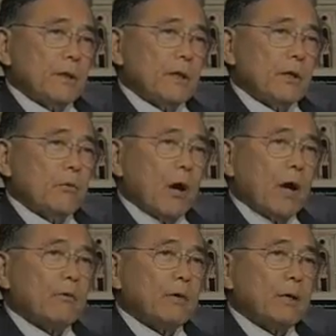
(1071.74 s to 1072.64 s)

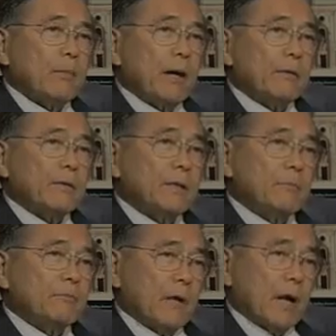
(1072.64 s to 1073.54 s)
inquiring about
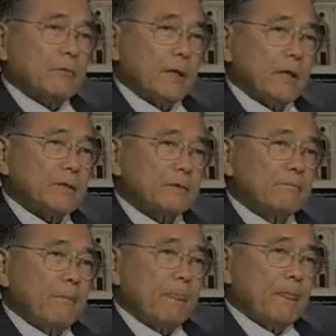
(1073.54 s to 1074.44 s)
the progress
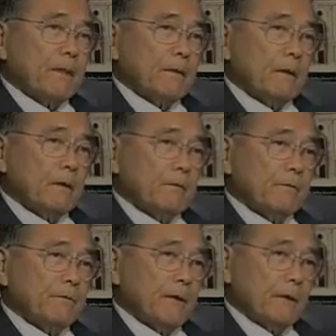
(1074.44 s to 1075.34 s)

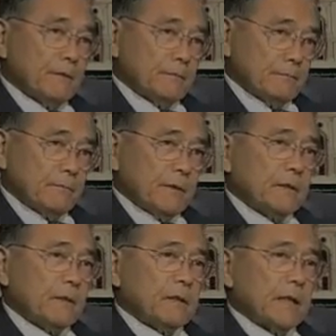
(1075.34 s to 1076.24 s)
of
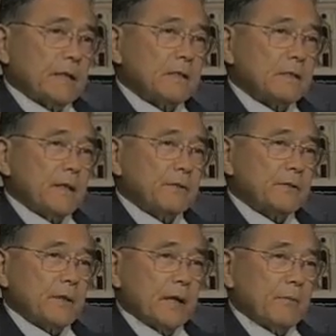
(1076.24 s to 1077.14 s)
the
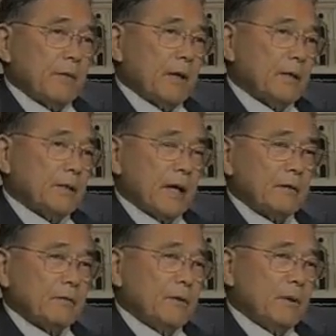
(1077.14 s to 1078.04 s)
legislation
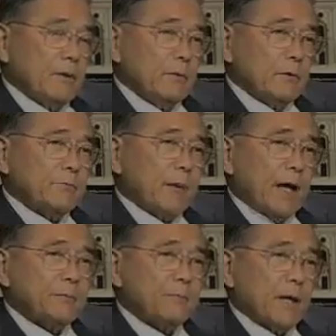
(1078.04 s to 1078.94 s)
that was
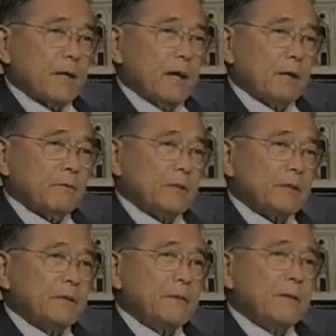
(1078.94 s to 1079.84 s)
passed by
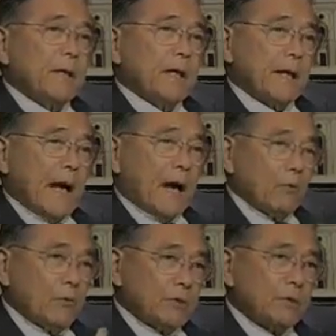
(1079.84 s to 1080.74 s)
Congress and
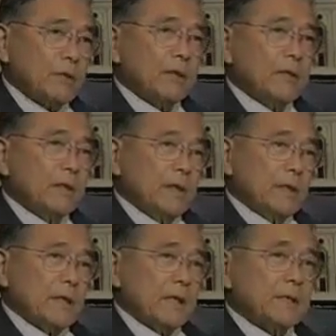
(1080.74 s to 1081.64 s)
how was the
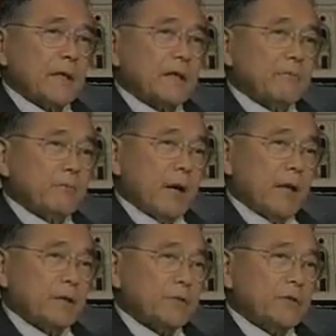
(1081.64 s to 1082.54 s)
executive
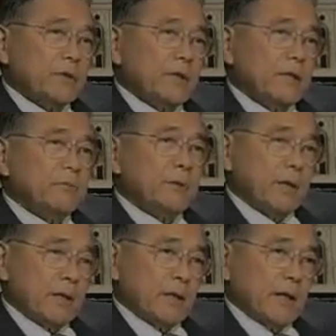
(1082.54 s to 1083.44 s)
branch
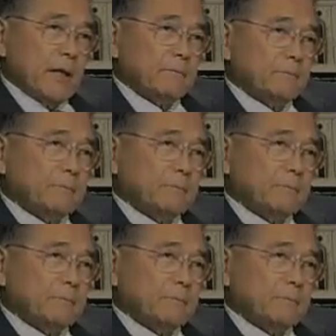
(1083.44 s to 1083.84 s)
implementing that.